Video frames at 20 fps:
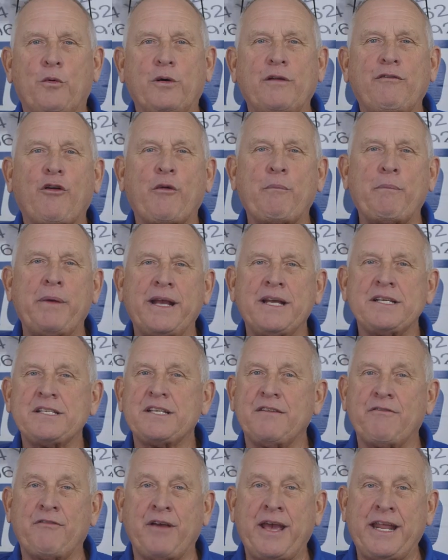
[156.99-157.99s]
One of our biggest
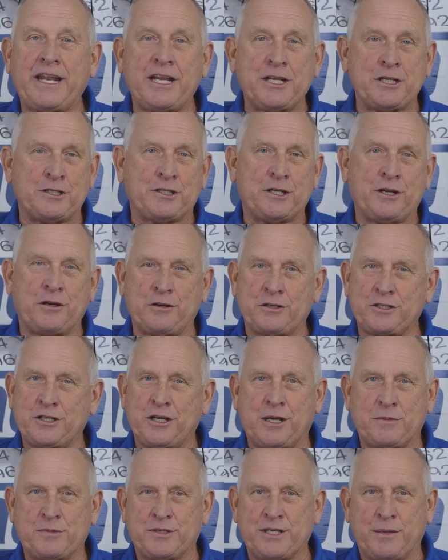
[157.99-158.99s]
advantages here at
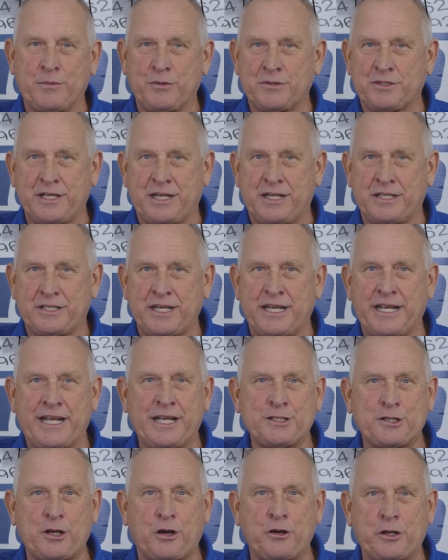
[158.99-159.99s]
ShopSabre C N C
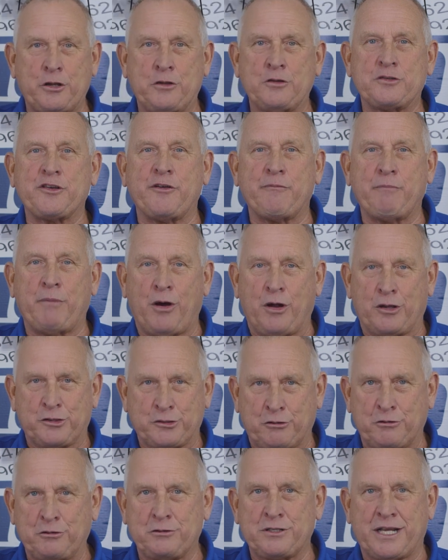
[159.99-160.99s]
is our use of ball
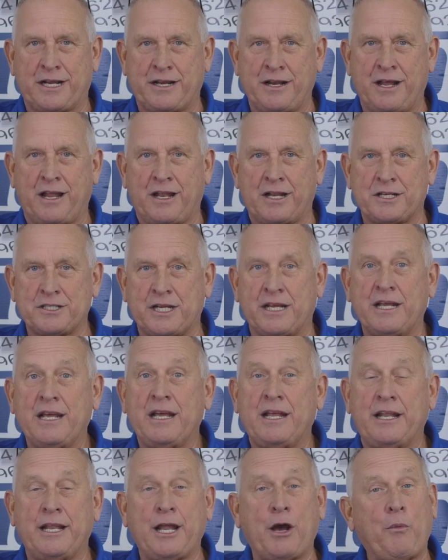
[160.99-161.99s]
screw technology.
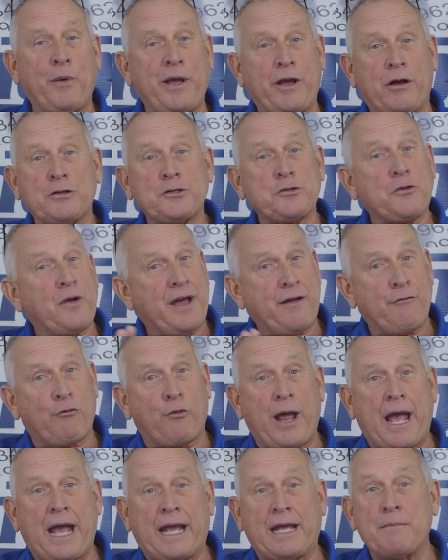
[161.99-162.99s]
Now we also have
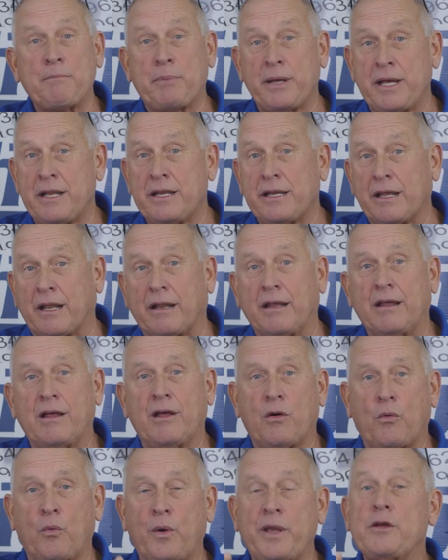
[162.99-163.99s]
rack and pinion.
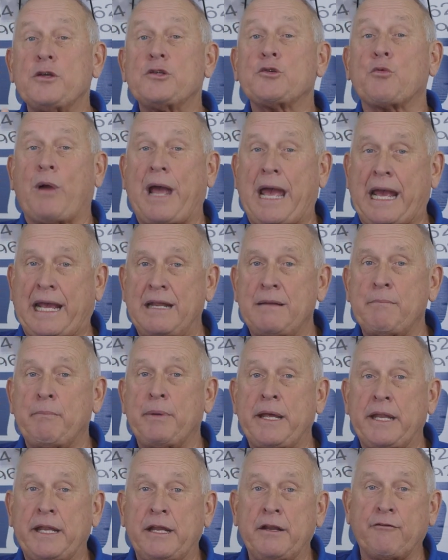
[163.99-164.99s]
We use rack and
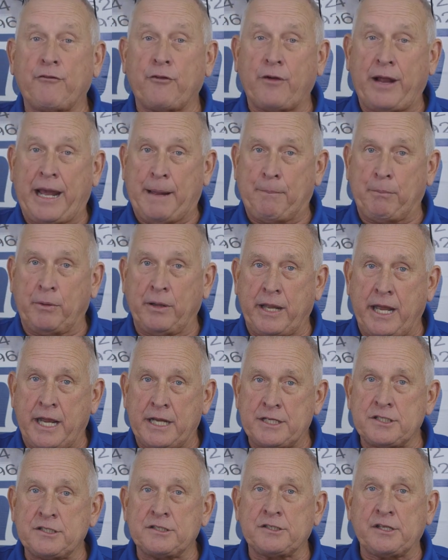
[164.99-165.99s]
pinion for
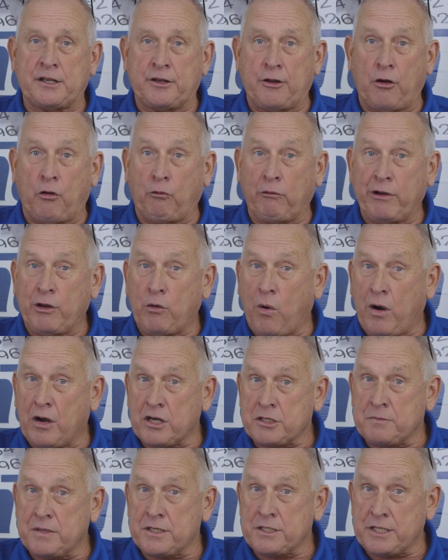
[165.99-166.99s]
applications that don't require
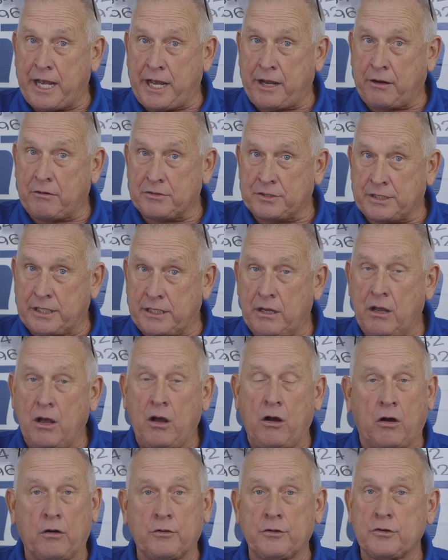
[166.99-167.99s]
as much accuracy,
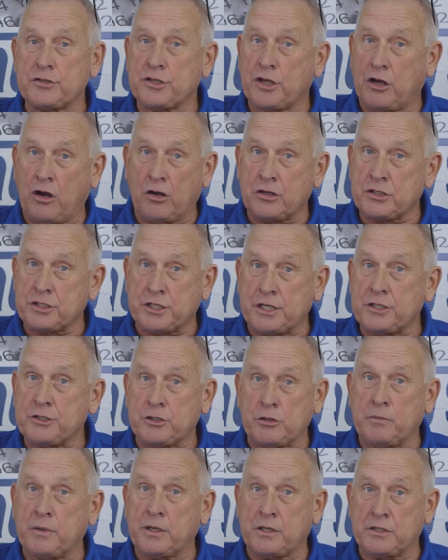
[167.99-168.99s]
or there's a cost
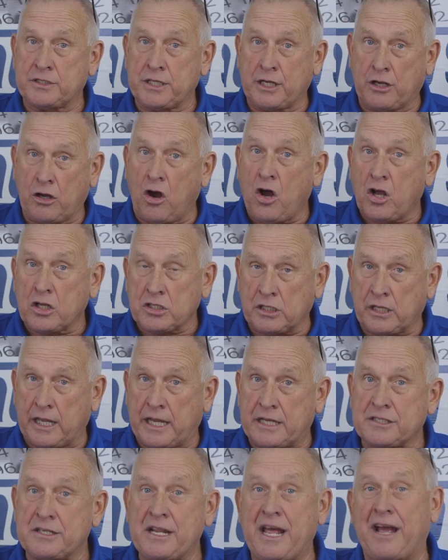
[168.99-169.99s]
issue because it costs less.